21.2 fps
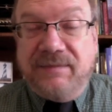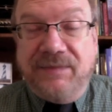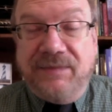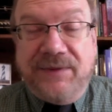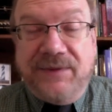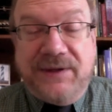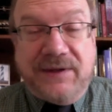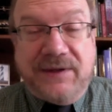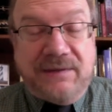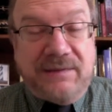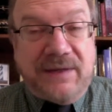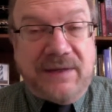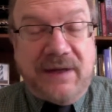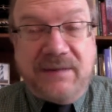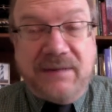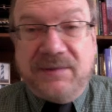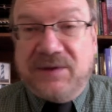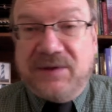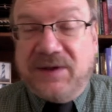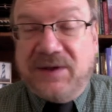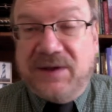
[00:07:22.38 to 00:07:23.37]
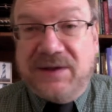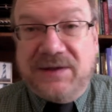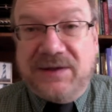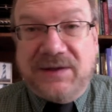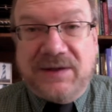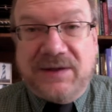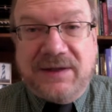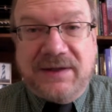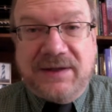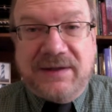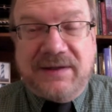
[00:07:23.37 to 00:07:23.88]
Sometimes kids
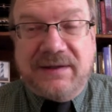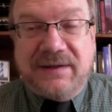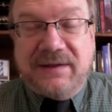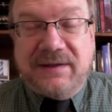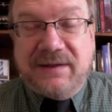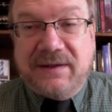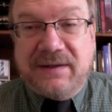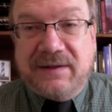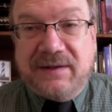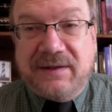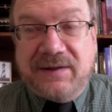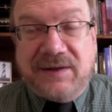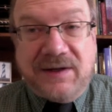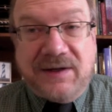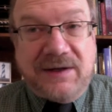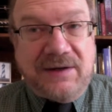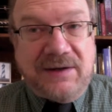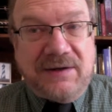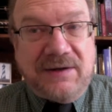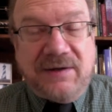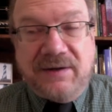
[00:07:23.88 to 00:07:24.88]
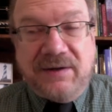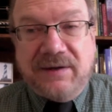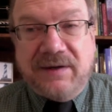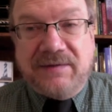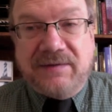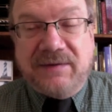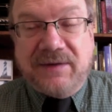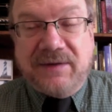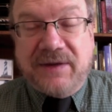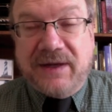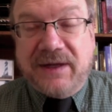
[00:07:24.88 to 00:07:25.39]
at the secondary
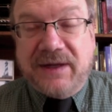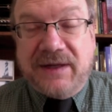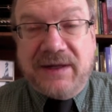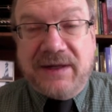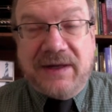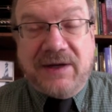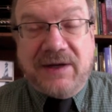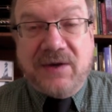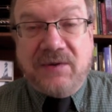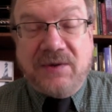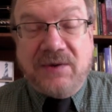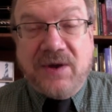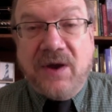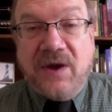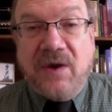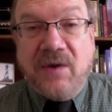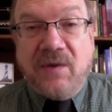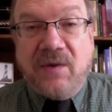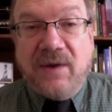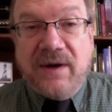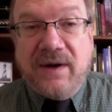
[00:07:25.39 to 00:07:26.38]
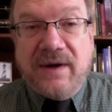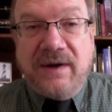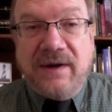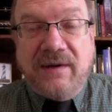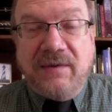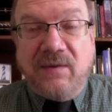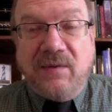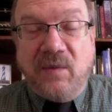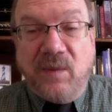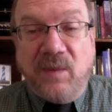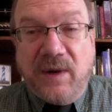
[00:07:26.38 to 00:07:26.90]
level, they don't know
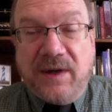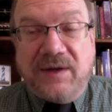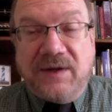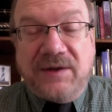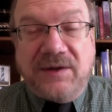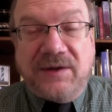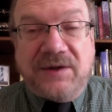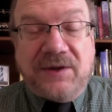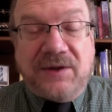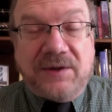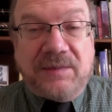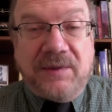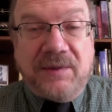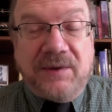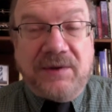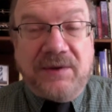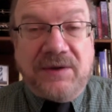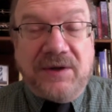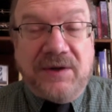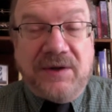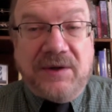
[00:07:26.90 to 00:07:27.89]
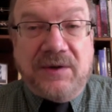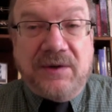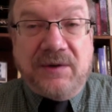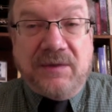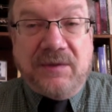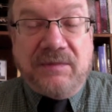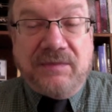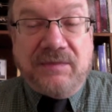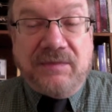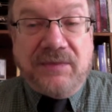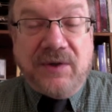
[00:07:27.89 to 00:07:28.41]
what is it they're supposed to
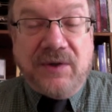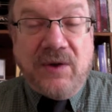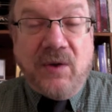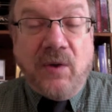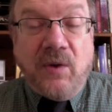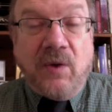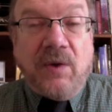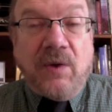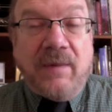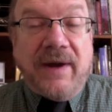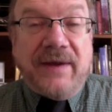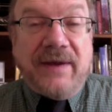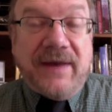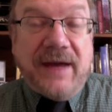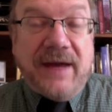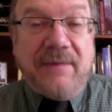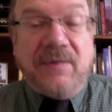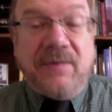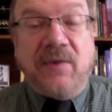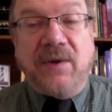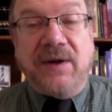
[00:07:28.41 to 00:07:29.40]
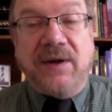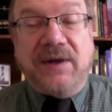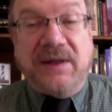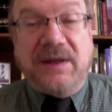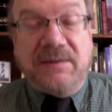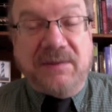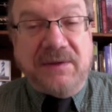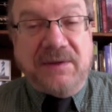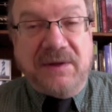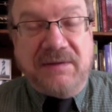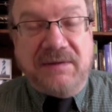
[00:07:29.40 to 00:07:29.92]
do, or by that point they
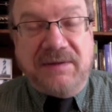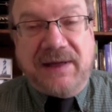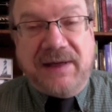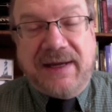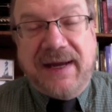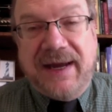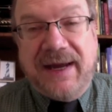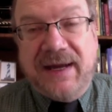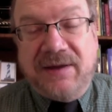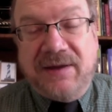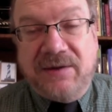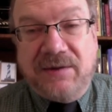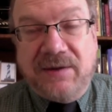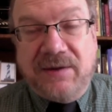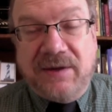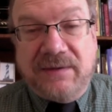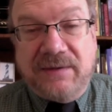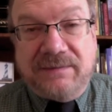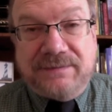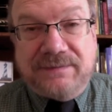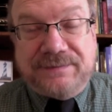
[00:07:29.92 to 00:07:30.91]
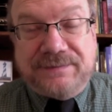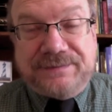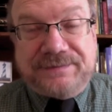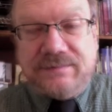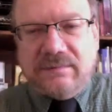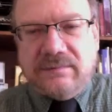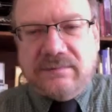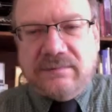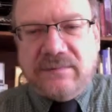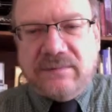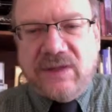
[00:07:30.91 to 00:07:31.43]
believe they can't do it.
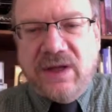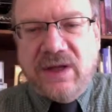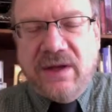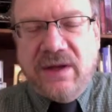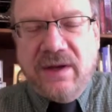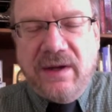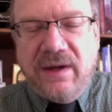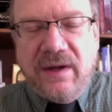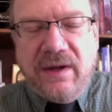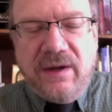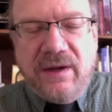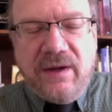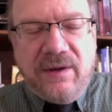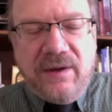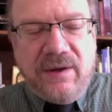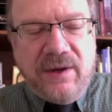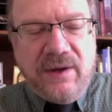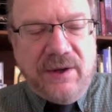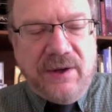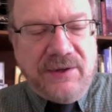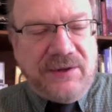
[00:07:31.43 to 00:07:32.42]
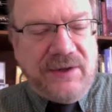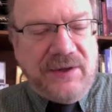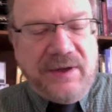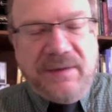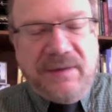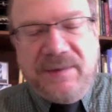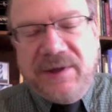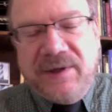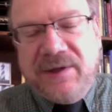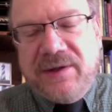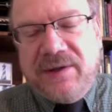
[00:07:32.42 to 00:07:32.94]
We also need to
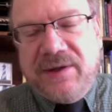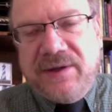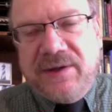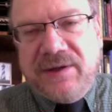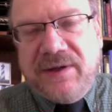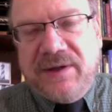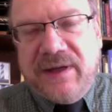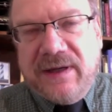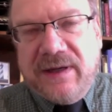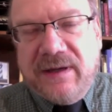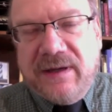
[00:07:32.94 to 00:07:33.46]
be clear that